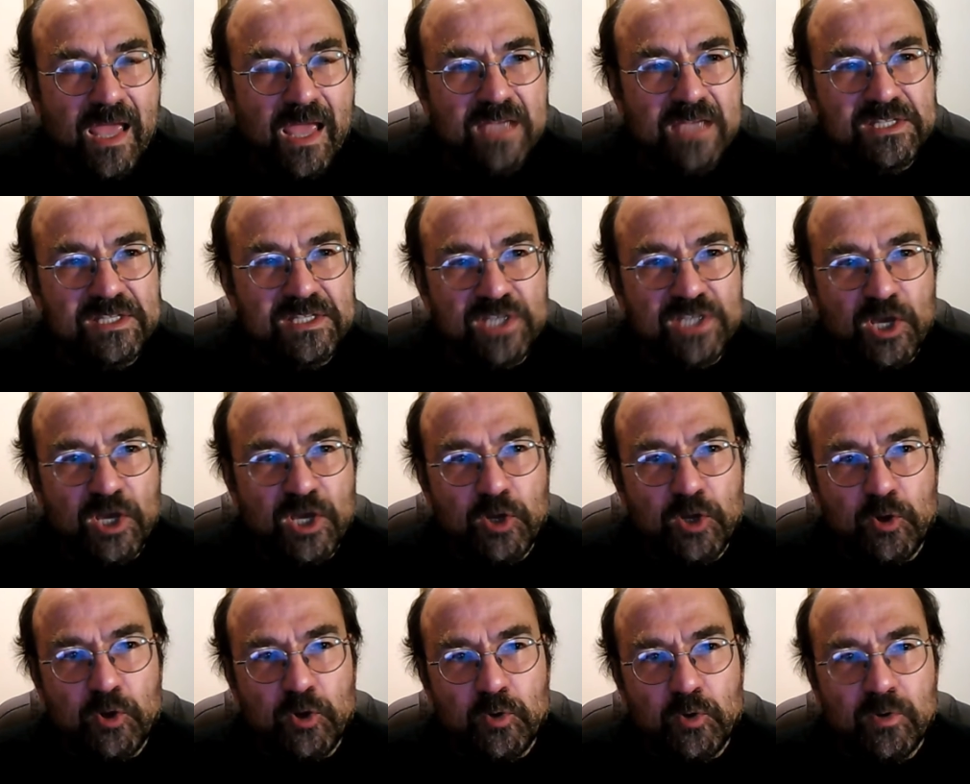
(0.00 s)

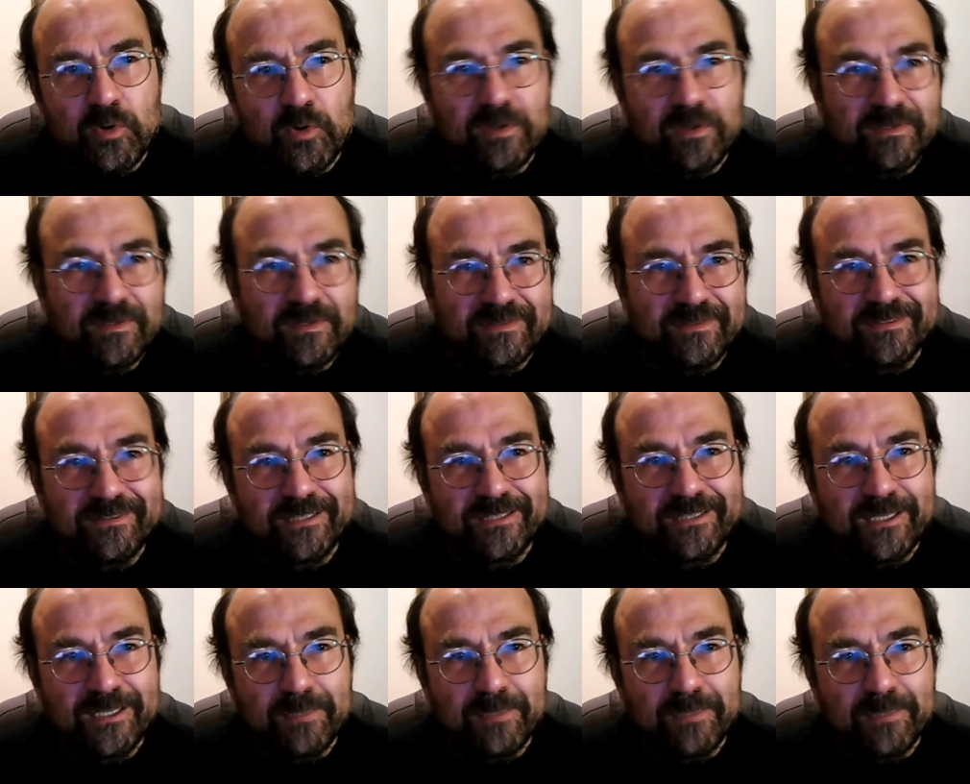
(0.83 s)
So
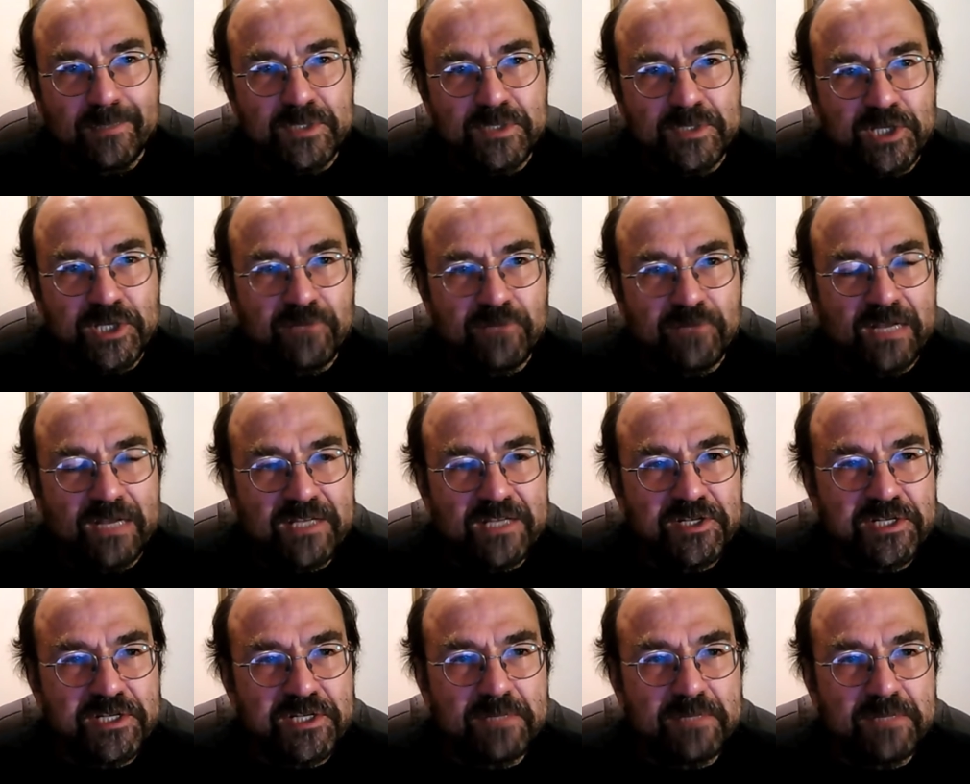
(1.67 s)
mature
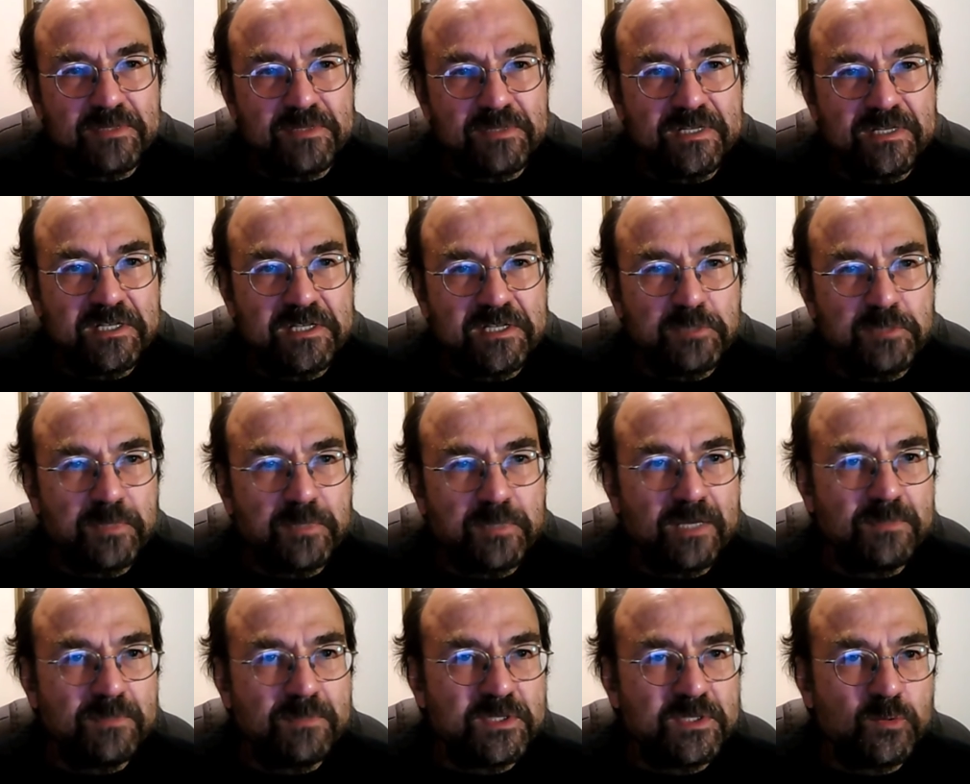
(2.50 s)
relationships need to
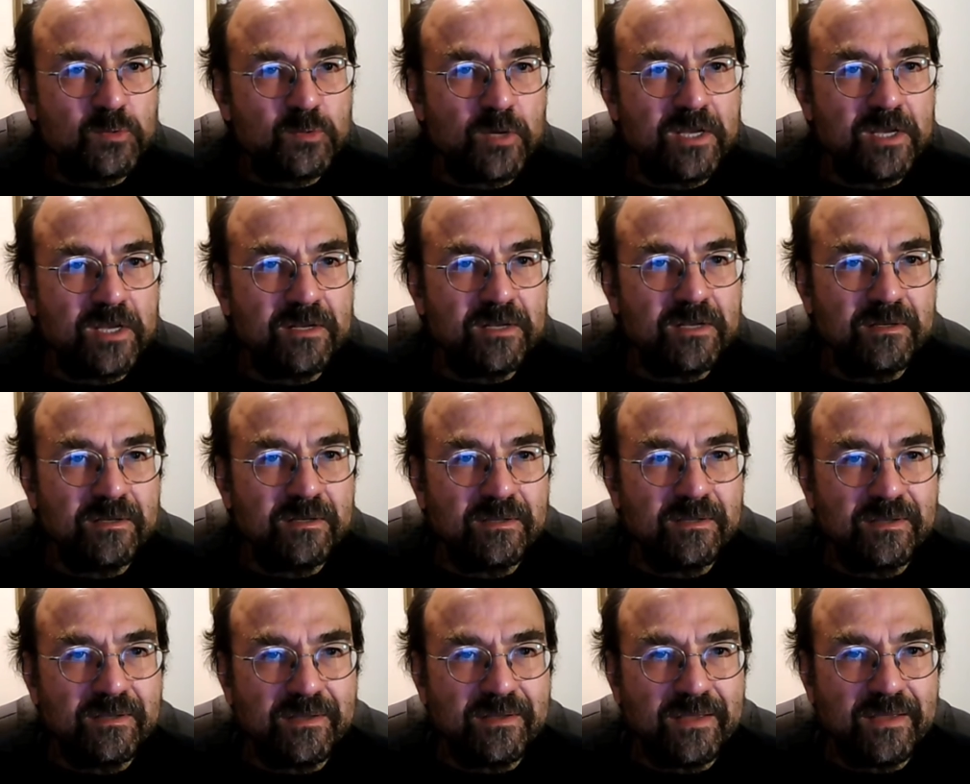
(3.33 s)
be between
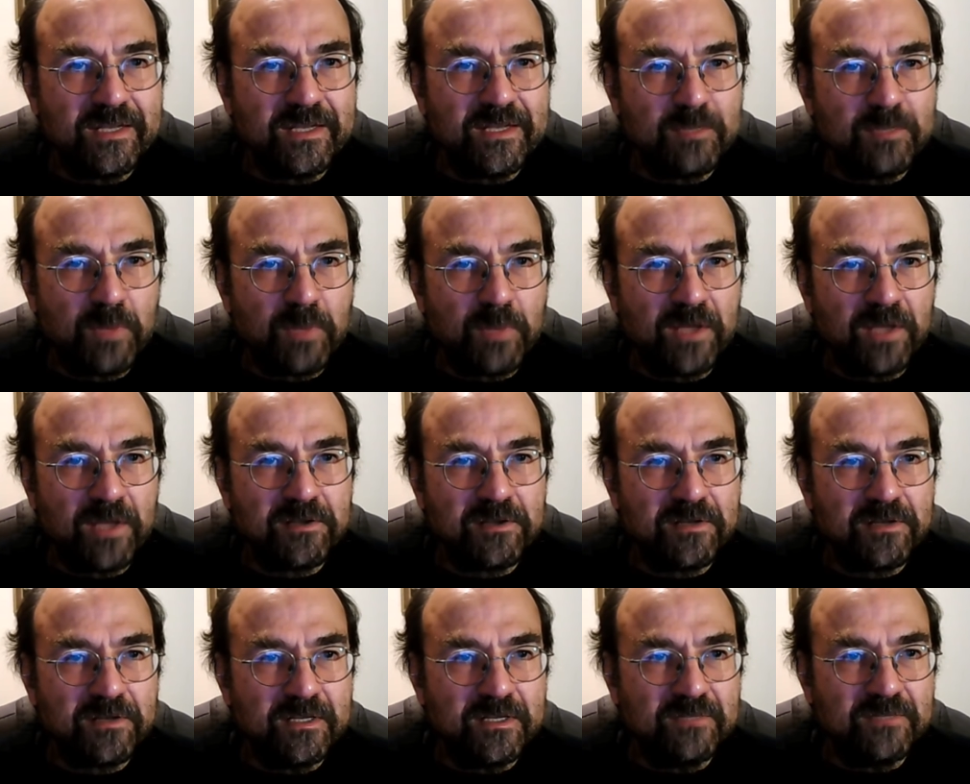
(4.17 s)

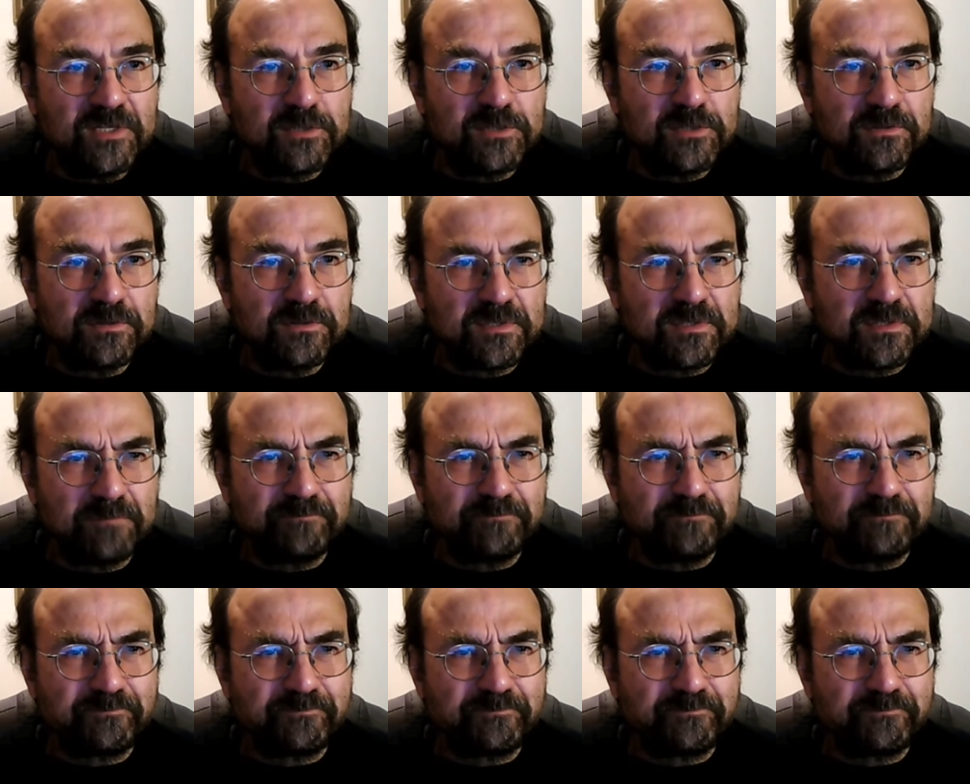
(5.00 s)
independent individuals,